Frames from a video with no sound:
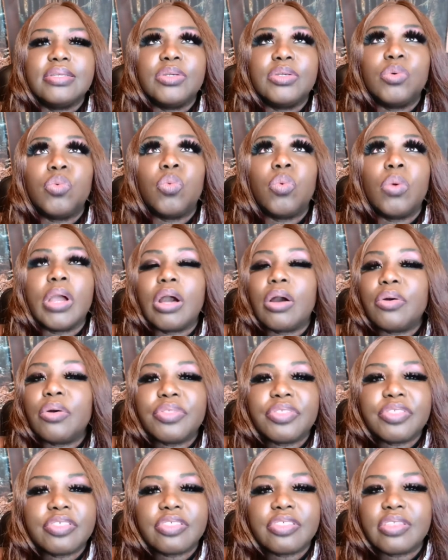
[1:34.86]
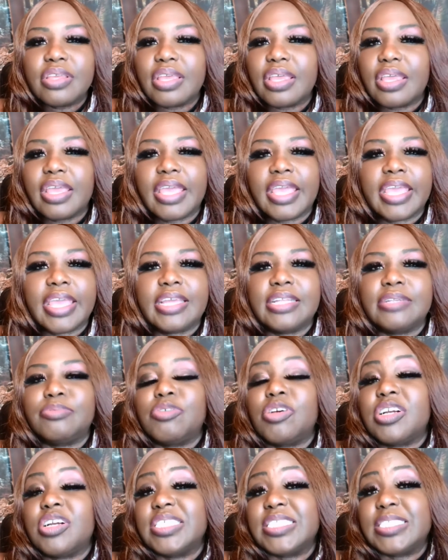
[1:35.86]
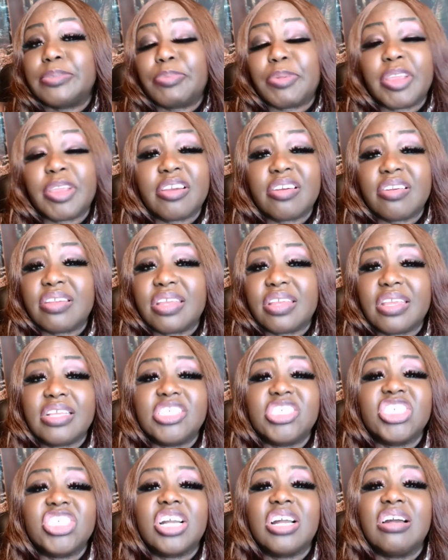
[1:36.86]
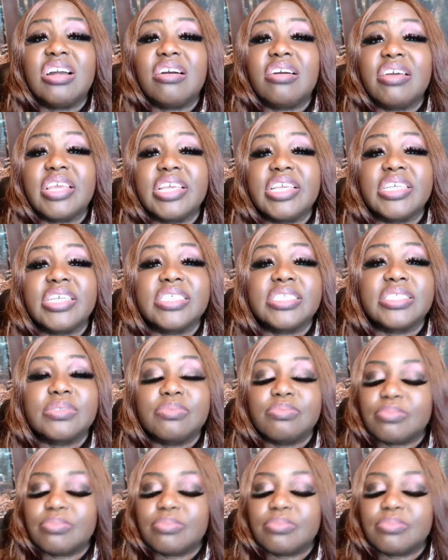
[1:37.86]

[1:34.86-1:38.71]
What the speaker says: wealth and prosperity, child, is,